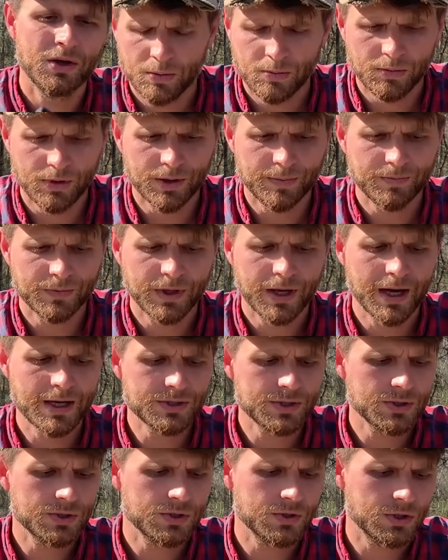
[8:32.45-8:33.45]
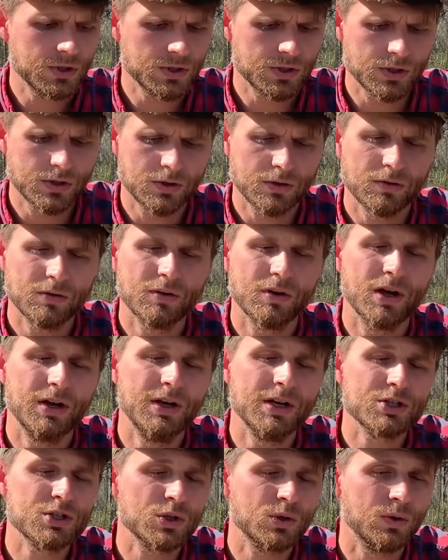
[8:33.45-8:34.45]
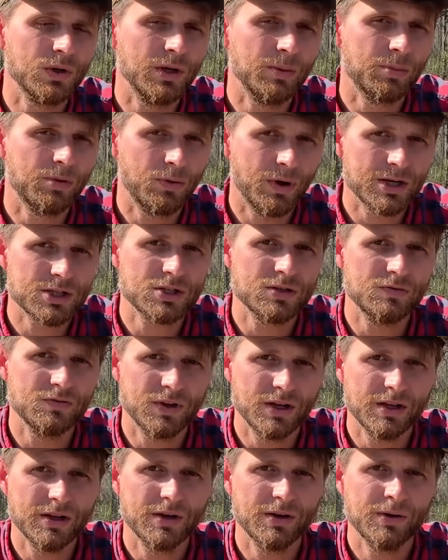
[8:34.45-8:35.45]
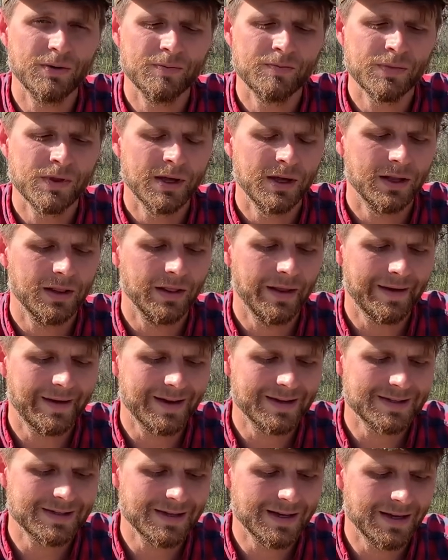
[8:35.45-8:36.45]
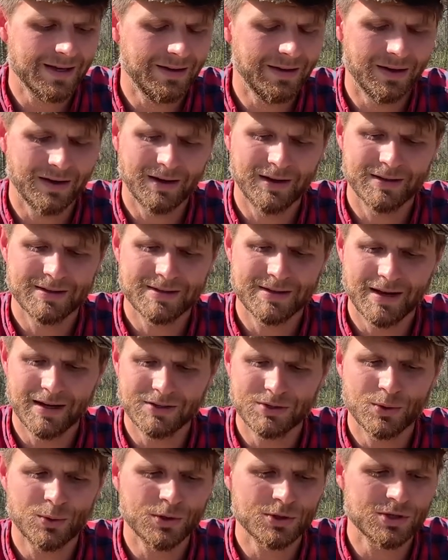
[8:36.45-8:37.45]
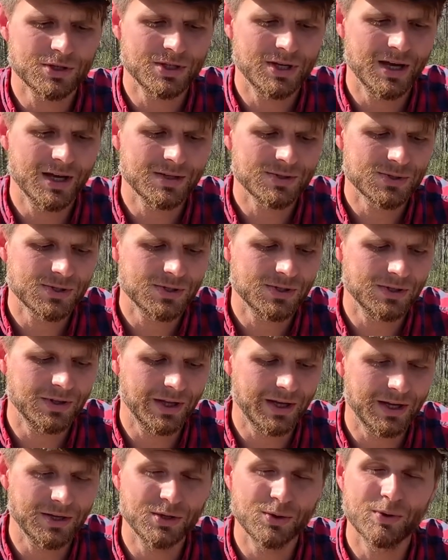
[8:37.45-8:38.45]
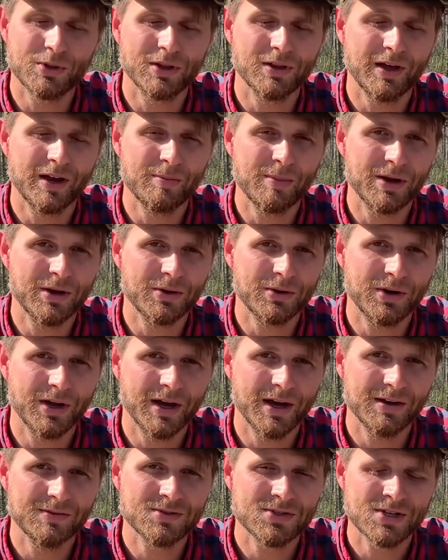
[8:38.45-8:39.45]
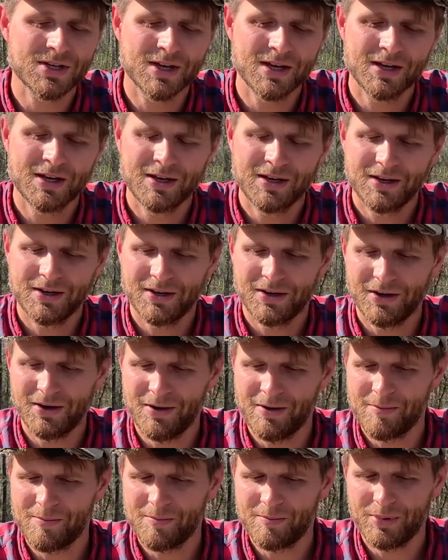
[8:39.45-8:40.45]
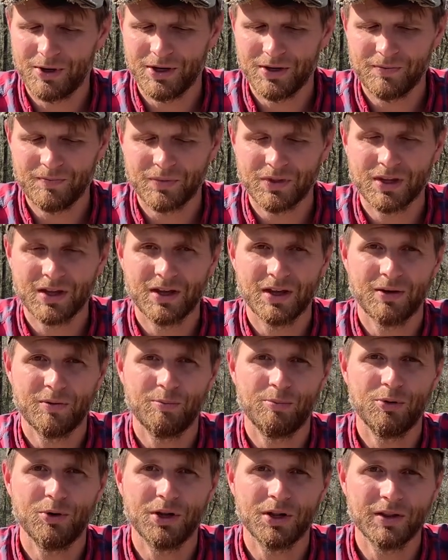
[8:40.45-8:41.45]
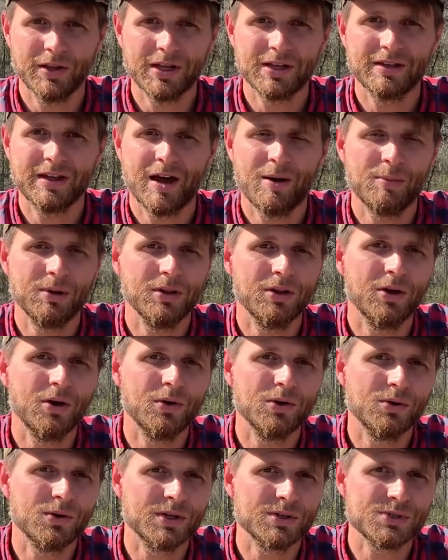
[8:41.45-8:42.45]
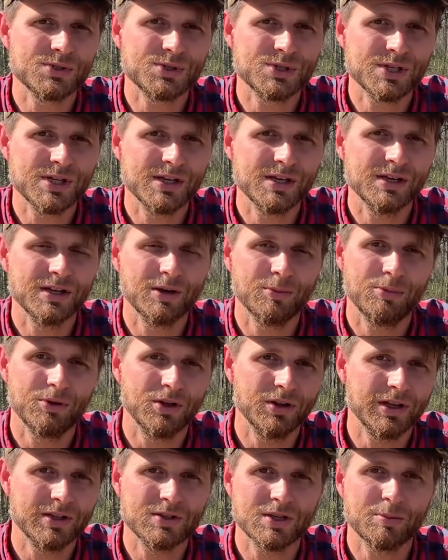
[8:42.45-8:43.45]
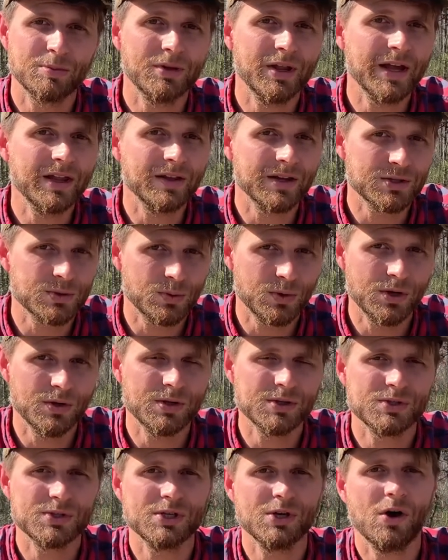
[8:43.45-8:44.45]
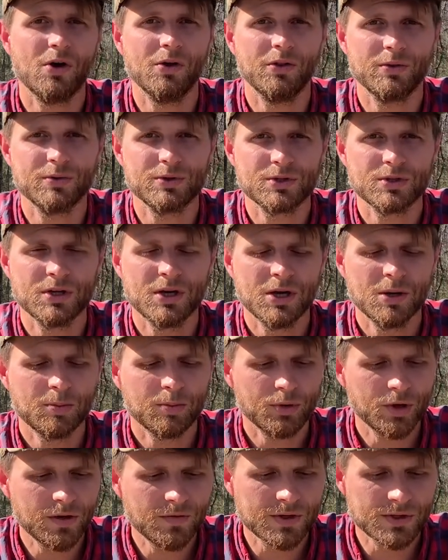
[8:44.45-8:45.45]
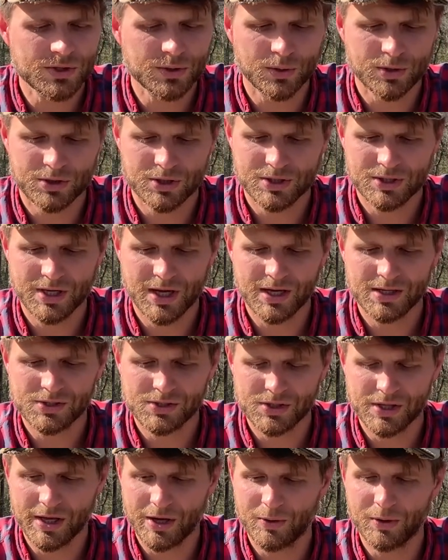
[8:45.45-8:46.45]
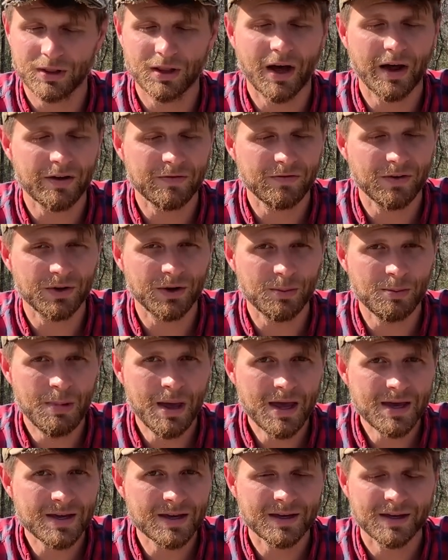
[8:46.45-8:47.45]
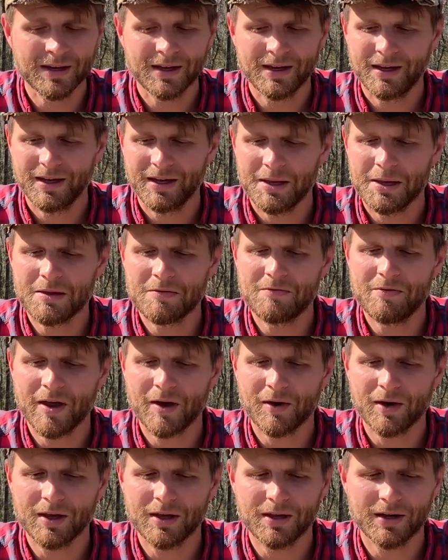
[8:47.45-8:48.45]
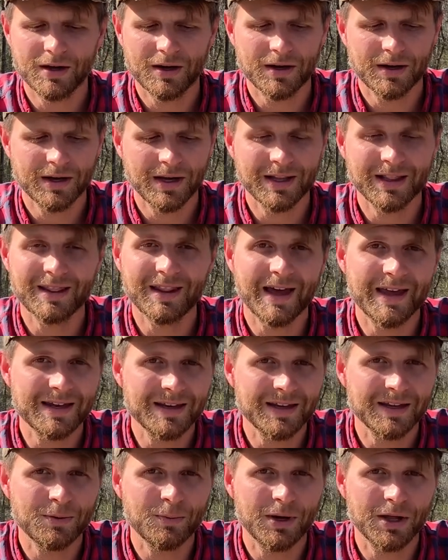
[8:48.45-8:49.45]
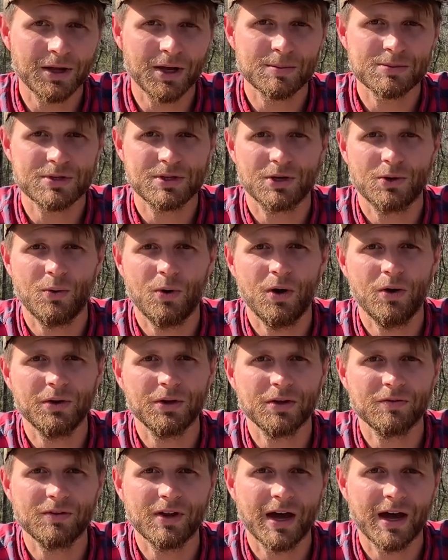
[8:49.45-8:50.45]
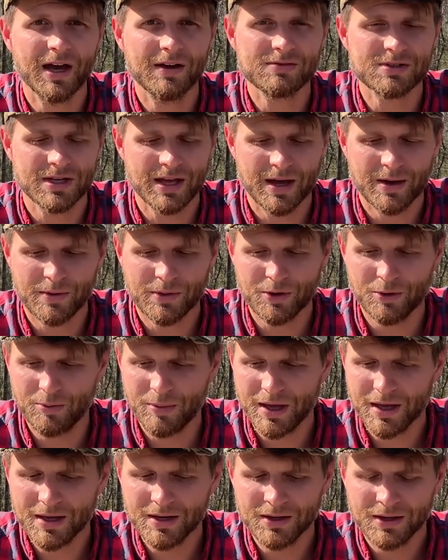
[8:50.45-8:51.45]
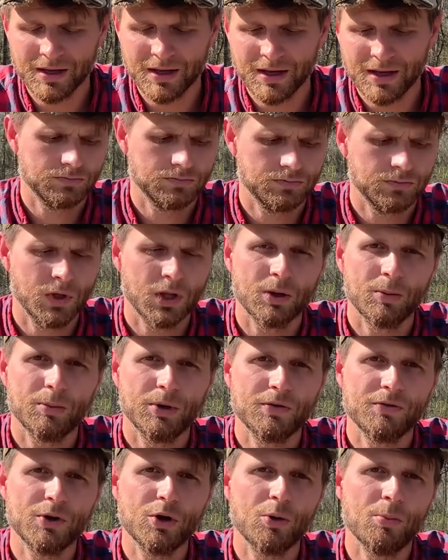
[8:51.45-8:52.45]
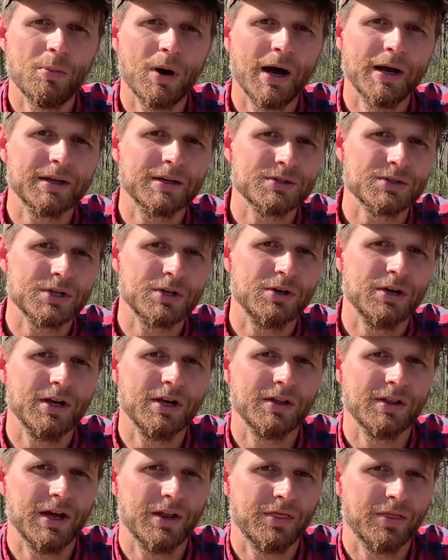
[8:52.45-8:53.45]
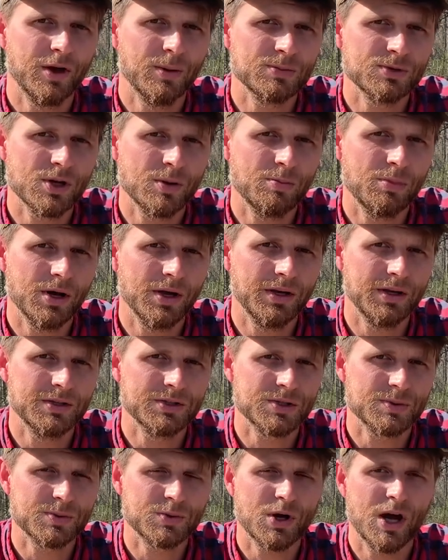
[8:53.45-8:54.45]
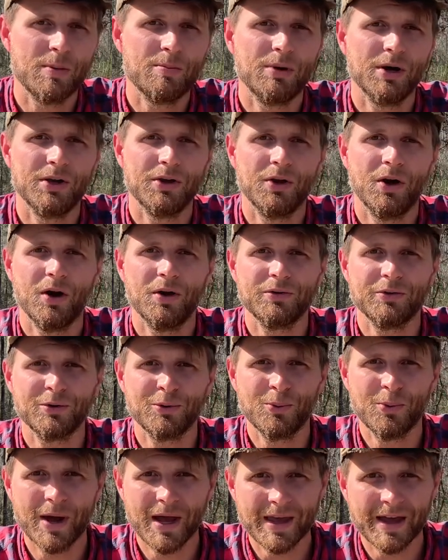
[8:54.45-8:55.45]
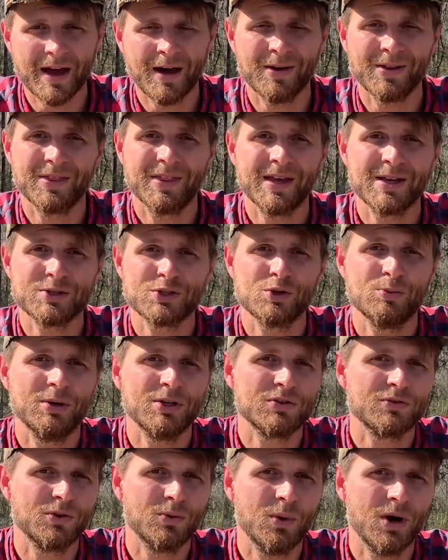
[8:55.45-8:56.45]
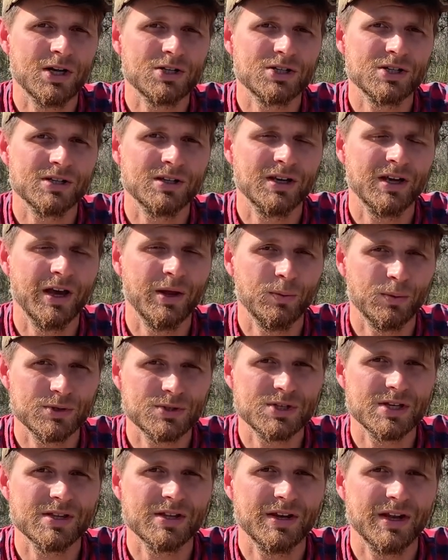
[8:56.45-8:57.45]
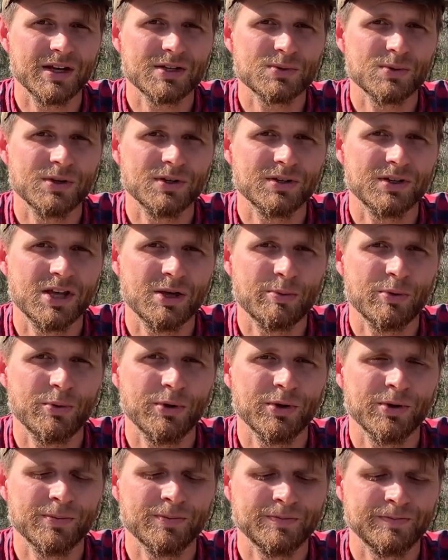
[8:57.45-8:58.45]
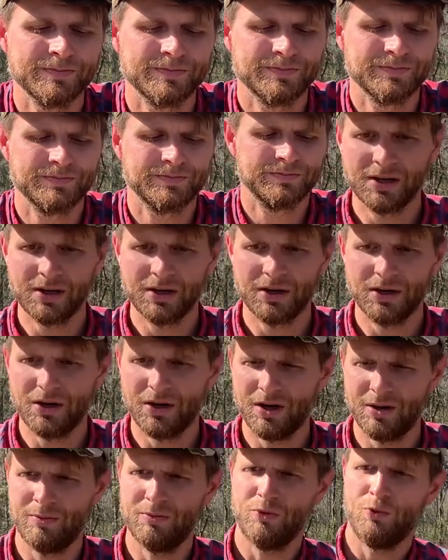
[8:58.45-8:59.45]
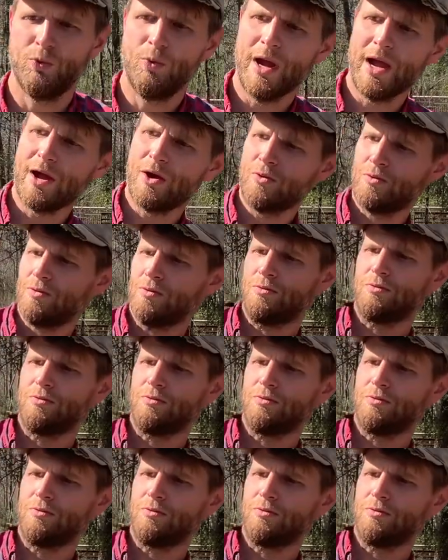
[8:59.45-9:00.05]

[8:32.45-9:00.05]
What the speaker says: But guys, this is just an initial impression video. Like I said, it's not a torture test like I do with a lot of my other knives. But I'll put a link down below. I'll put a link to the playlist where you can see all those previous torture tests. They are a lot of fun to make and very enlightening when it comes to the quality of knives and how they're made. But if you don't mind, consider hitting that thumbs up button and subscribe button on your way out. Thanks so much for watching, and we'll see you in the next one. Keep it real. Wow,